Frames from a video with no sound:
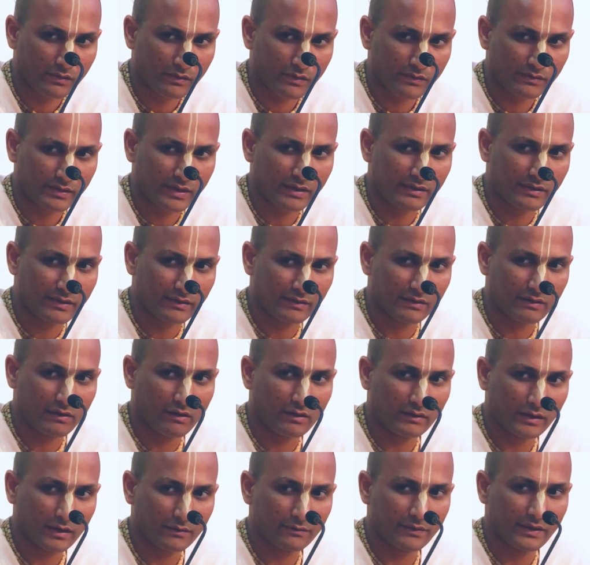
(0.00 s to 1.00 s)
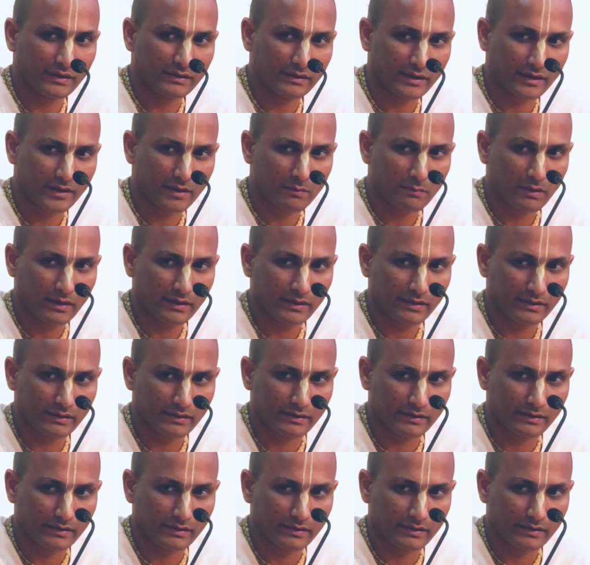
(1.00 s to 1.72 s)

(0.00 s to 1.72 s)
The sun is not affected by